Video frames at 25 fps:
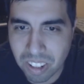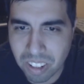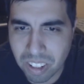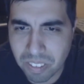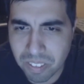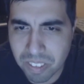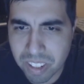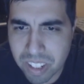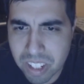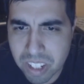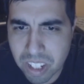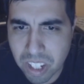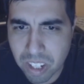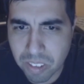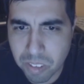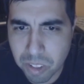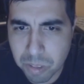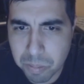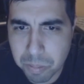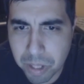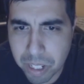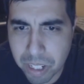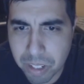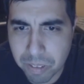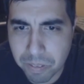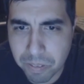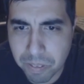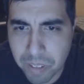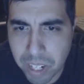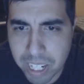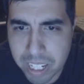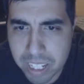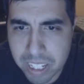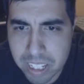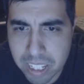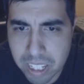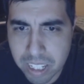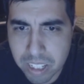All of this covered by a
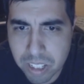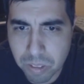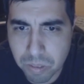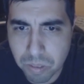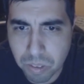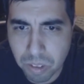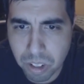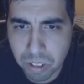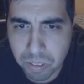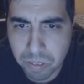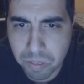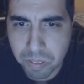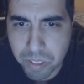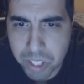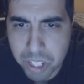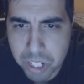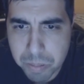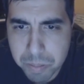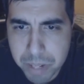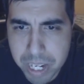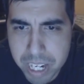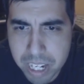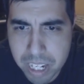fine slice of raw fish